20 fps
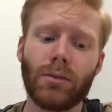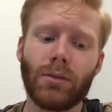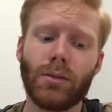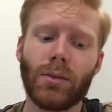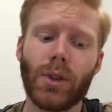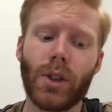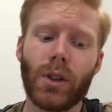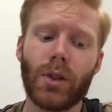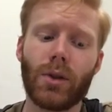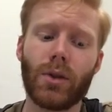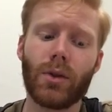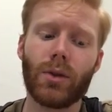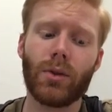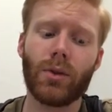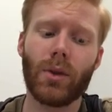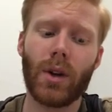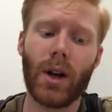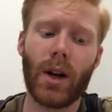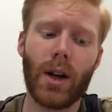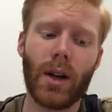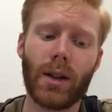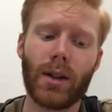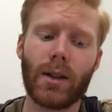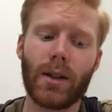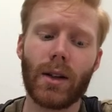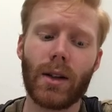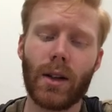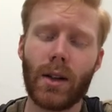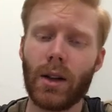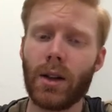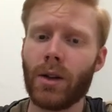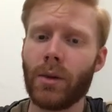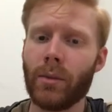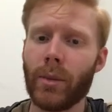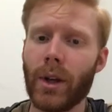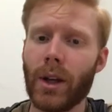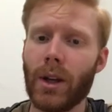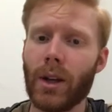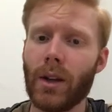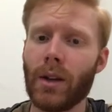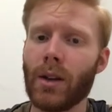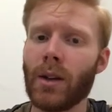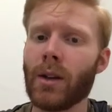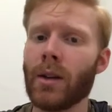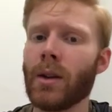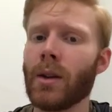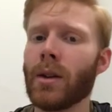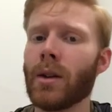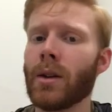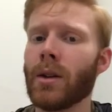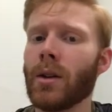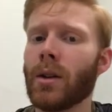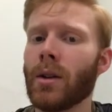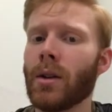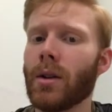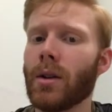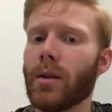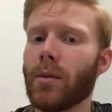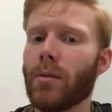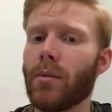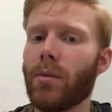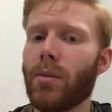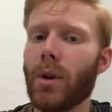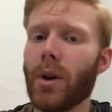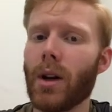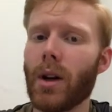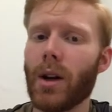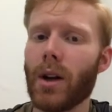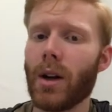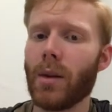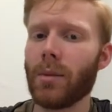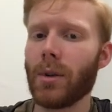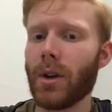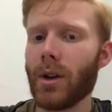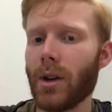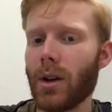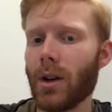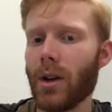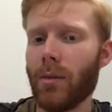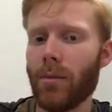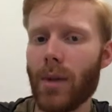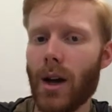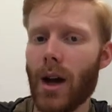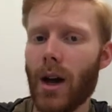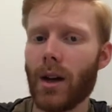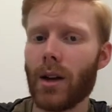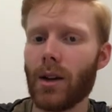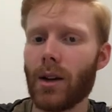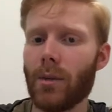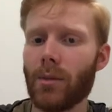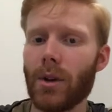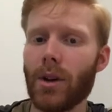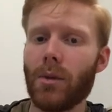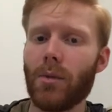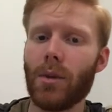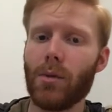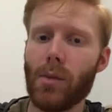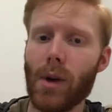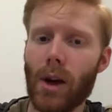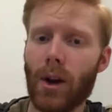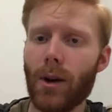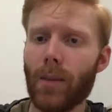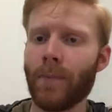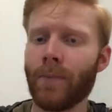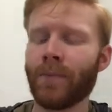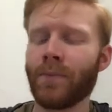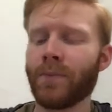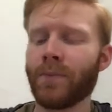you tried to kill me, but I'm going to come back and I'm going to be better.